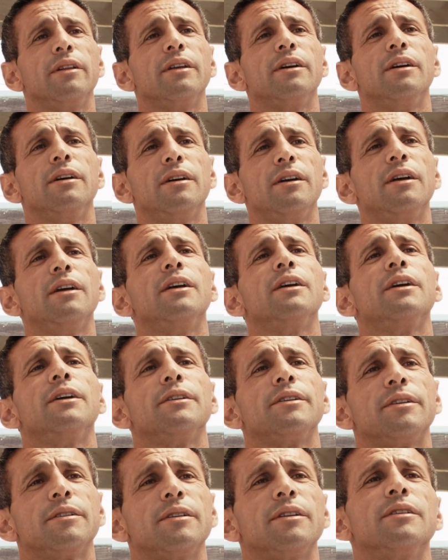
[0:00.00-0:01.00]
So you're not
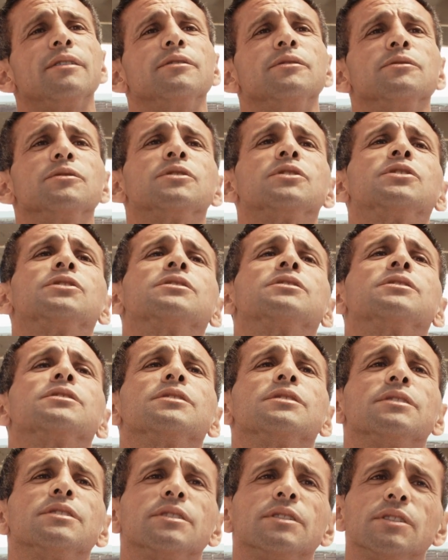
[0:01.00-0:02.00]
happy with how it came
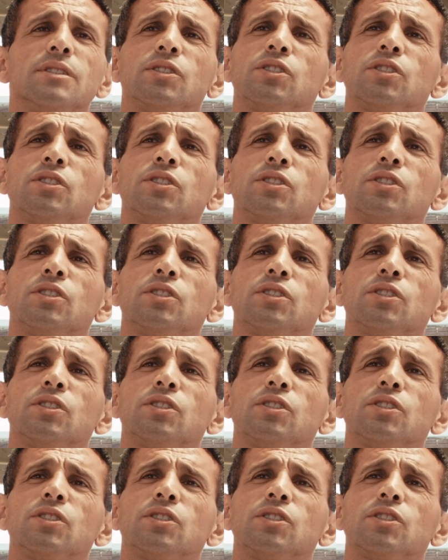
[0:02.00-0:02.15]
out?